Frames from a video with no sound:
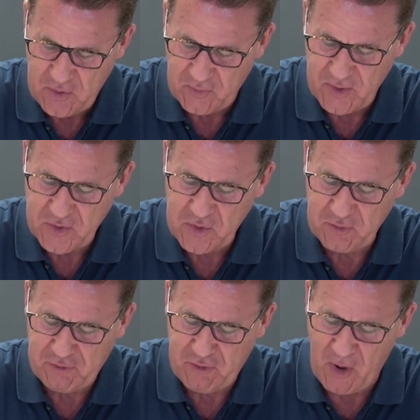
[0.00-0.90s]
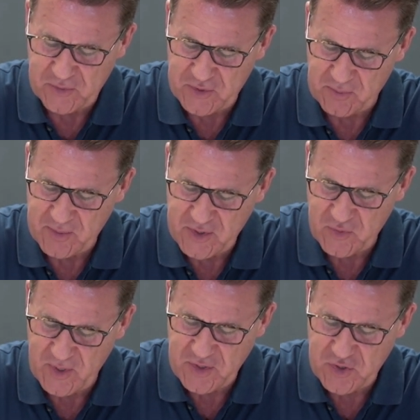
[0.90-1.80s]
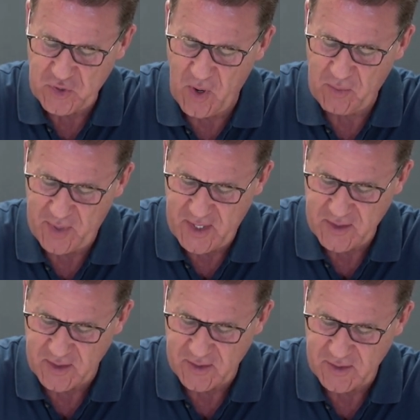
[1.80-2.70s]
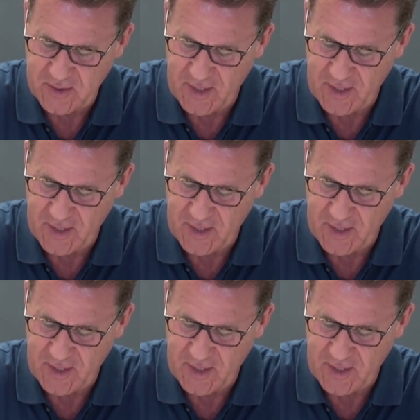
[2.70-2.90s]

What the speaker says: will you falter between two opinions?